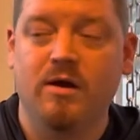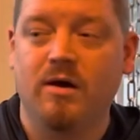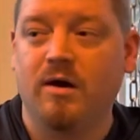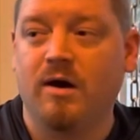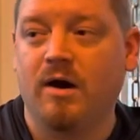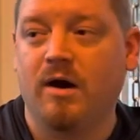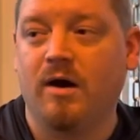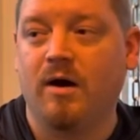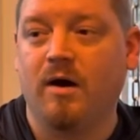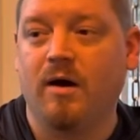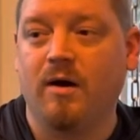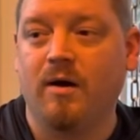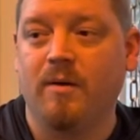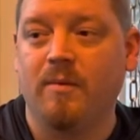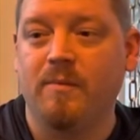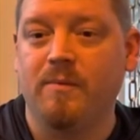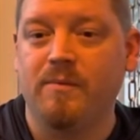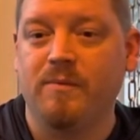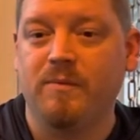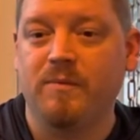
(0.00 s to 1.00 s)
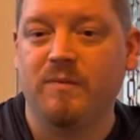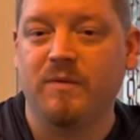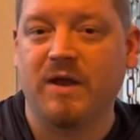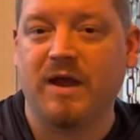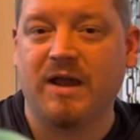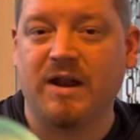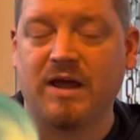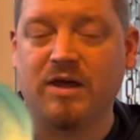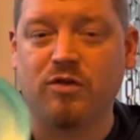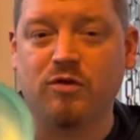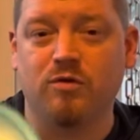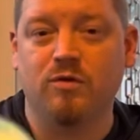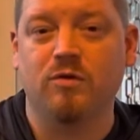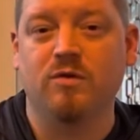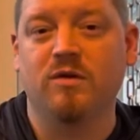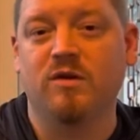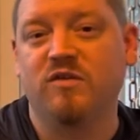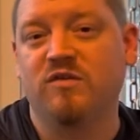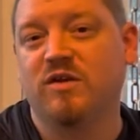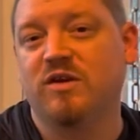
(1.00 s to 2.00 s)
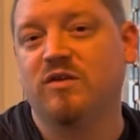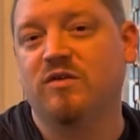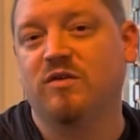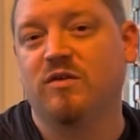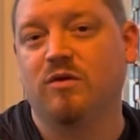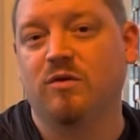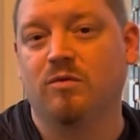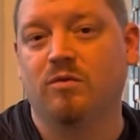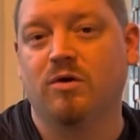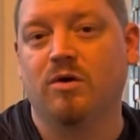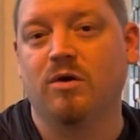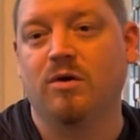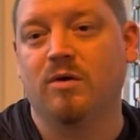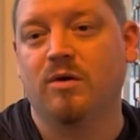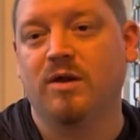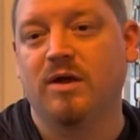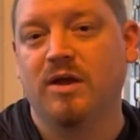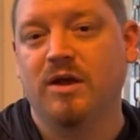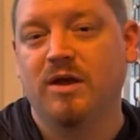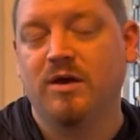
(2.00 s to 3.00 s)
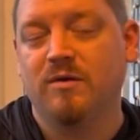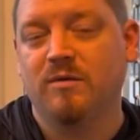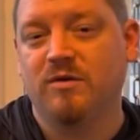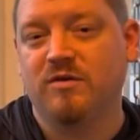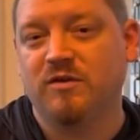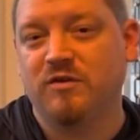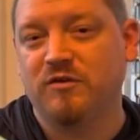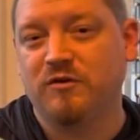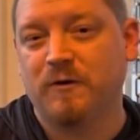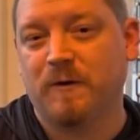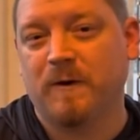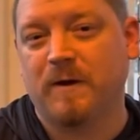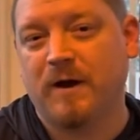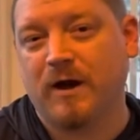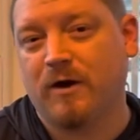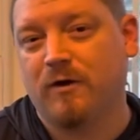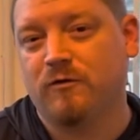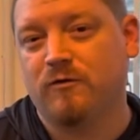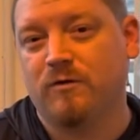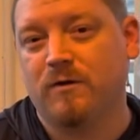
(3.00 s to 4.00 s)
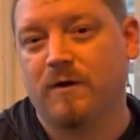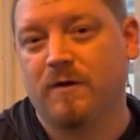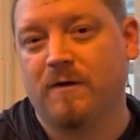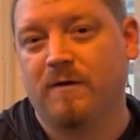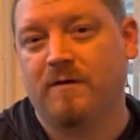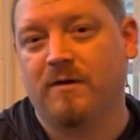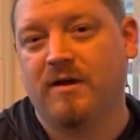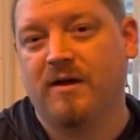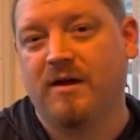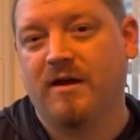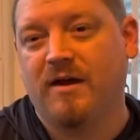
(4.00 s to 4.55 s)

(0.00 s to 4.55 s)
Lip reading: and I threw this into the road, which is York House Road.